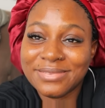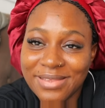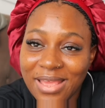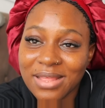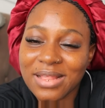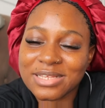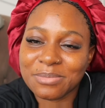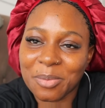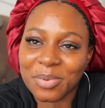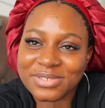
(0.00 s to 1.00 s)
Yeah, that's
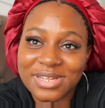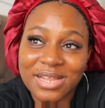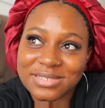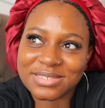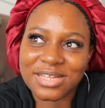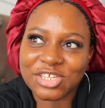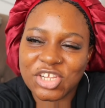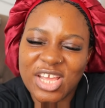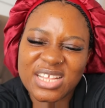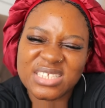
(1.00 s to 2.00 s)
my personal assistant.
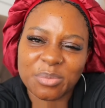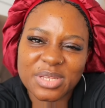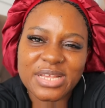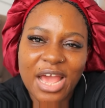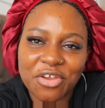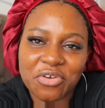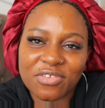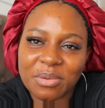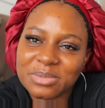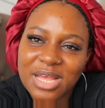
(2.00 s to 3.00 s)
She gets a bit angry
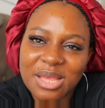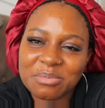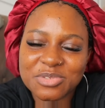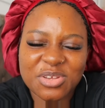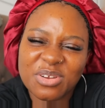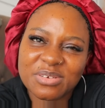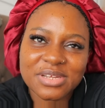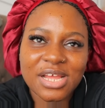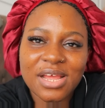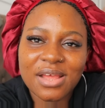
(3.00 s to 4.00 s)
sometimes, you know.
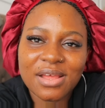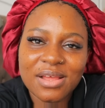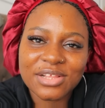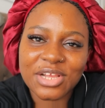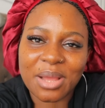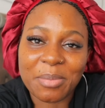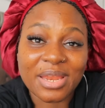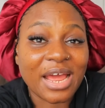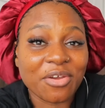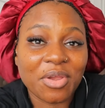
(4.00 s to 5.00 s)
She can be
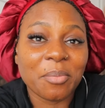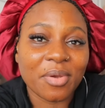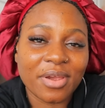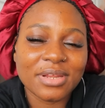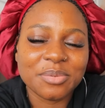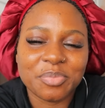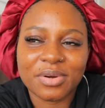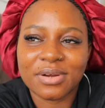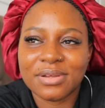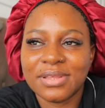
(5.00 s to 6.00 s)
an angry bird,
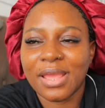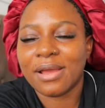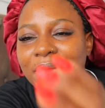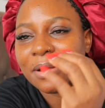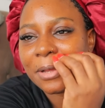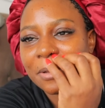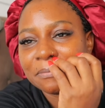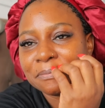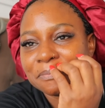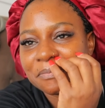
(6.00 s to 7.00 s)
but yeah.
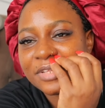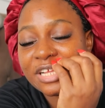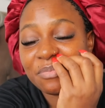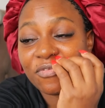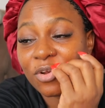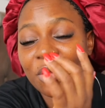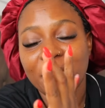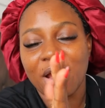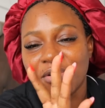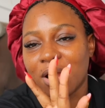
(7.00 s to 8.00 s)
Um, she's been following
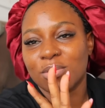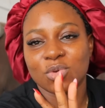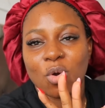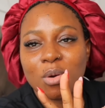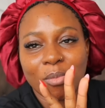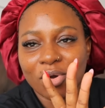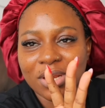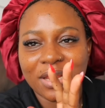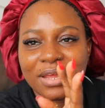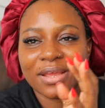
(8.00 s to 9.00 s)
me around all
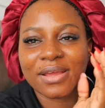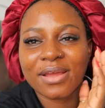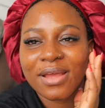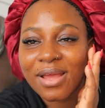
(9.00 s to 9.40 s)
morning.